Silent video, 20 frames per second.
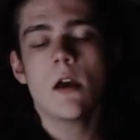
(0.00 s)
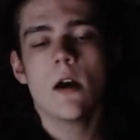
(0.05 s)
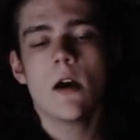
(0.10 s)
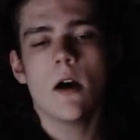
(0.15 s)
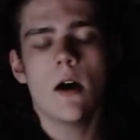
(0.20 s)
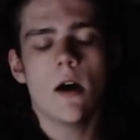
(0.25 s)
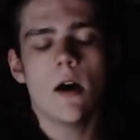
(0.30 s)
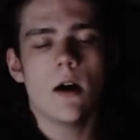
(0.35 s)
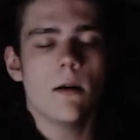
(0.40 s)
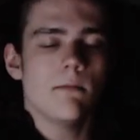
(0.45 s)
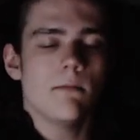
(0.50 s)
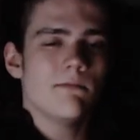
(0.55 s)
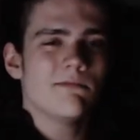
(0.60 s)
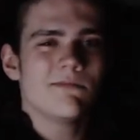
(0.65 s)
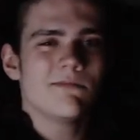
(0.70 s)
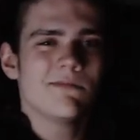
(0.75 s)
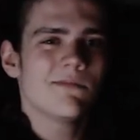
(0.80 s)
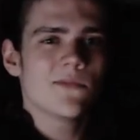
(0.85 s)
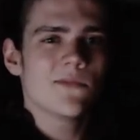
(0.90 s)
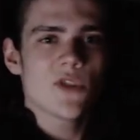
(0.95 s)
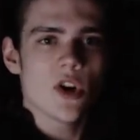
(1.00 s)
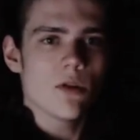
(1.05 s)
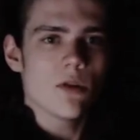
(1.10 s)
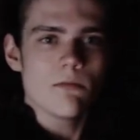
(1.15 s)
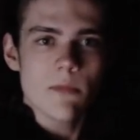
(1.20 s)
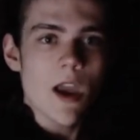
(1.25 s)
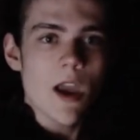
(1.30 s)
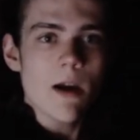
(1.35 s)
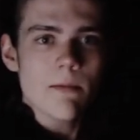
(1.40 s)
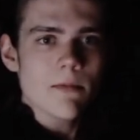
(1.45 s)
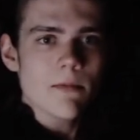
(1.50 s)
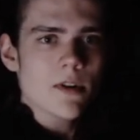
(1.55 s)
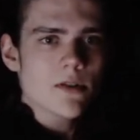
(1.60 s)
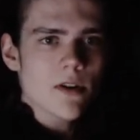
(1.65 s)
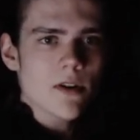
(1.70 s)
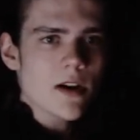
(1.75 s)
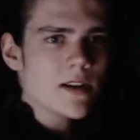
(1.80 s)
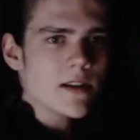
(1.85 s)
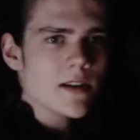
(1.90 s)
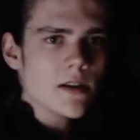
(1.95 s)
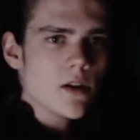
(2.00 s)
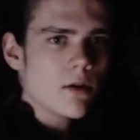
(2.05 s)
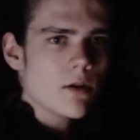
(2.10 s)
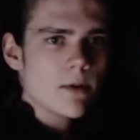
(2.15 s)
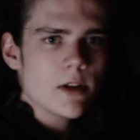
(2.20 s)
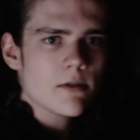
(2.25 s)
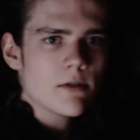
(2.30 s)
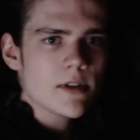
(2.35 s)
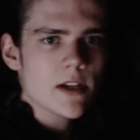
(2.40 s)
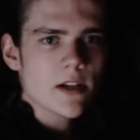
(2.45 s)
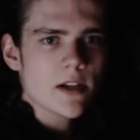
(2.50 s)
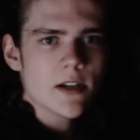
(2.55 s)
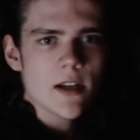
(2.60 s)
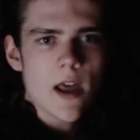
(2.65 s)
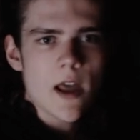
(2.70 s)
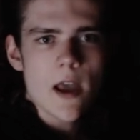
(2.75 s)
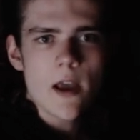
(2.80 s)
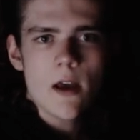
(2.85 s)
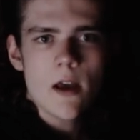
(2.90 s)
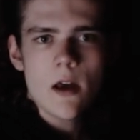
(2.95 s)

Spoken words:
So yeah, it's crazy. Nobody was here today.